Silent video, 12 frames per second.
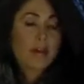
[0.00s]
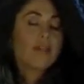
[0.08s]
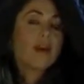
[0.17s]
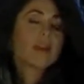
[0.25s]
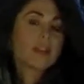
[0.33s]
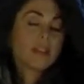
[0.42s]
How
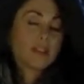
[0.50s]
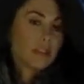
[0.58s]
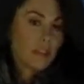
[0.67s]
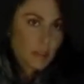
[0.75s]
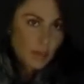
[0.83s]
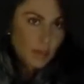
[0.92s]
far is it to
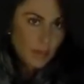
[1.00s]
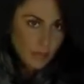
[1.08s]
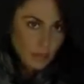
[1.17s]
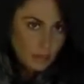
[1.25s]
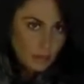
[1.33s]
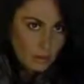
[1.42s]
the
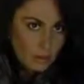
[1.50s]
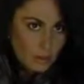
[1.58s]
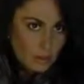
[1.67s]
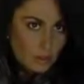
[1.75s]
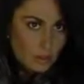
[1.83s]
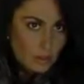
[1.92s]
terminal?
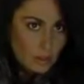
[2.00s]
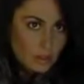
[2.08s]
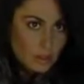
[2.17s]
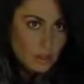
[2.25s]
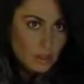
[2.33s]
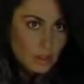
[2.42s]
It's about
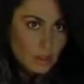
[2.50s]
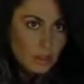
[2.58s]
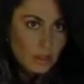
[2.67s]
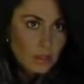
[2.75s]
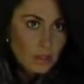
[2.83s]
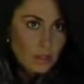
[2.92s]
five
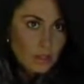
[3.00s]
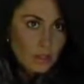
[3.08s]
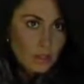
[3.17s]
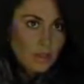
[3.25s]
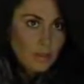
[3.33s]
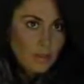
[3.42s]
blocks.
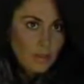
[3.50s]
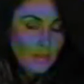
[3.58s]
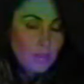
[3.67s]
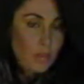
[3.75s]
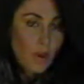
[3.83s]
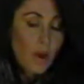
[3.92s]

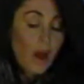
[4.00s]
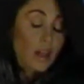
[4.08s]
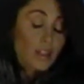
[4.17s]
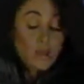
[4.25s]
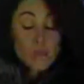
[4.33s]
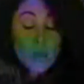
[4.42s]
Well,
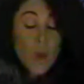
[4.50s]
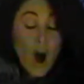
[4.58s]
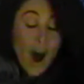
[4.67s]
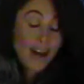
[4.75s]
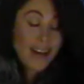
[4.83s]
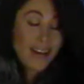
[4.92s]
I'll just
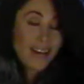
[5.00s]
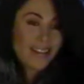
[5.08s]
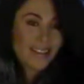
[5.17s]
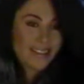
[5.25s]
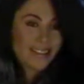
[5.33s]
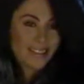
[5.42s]
walk.
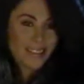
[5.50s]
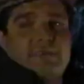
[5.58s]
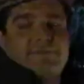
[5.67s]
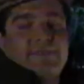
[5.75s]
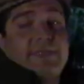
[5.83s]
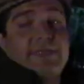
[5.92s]

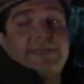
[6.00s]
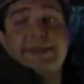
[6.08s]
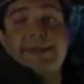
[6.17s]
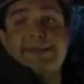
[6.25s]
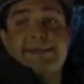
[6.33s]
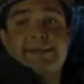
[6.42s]

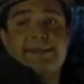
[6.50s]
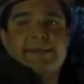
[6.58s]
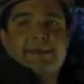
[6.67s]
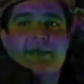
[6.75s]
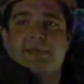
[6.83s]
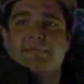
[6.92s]
Lady,
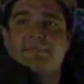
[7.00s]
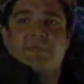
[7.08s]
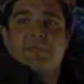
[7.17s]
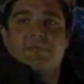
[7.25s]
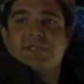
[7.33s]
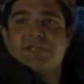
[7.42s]
you
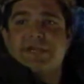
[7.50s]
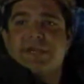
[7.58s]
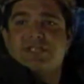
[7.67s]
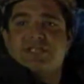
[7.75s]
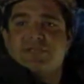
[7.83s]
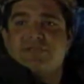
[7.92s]

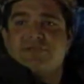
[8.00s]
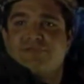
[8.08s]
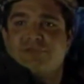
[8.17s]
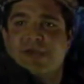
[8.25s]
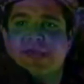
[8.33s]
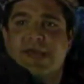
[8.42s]
can't see a
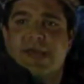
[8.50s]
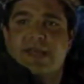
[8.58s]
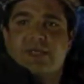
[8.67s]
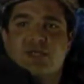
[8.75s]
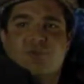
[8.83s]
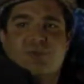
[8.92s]
foot ahead
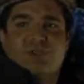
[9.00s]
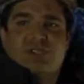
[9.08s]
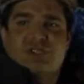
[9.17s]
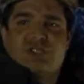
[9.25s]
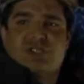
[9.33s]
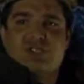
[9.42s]
of you with
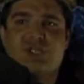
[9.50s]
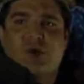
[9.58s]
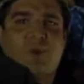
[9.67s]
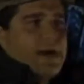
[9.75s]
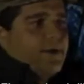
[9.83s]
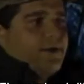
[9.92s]
this
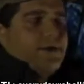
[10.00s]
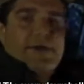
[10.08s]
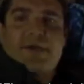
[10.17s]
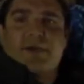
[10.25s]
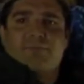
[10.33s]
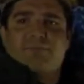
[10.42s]
snow out
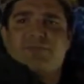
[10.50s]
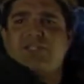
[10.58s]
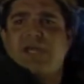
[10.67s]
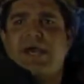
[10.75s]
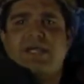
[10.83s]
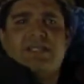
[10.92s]
here.
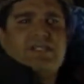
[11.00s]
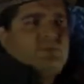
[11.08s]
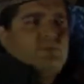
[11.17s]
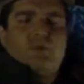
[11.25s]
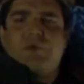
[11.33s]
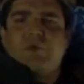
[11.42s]
Besides,
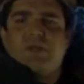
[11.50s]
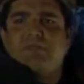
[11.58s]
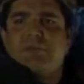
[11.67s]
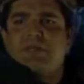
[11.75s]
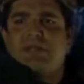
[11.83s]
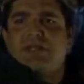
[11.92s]
we're in
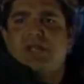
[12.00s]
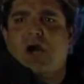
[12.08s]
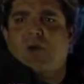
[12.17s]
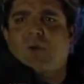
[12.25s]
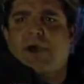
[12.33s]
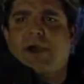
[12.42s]
the middle of
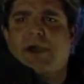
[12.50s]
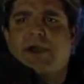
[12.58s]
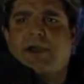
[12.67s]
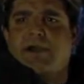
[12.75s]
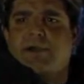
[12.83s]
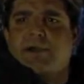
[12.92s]
nowhere.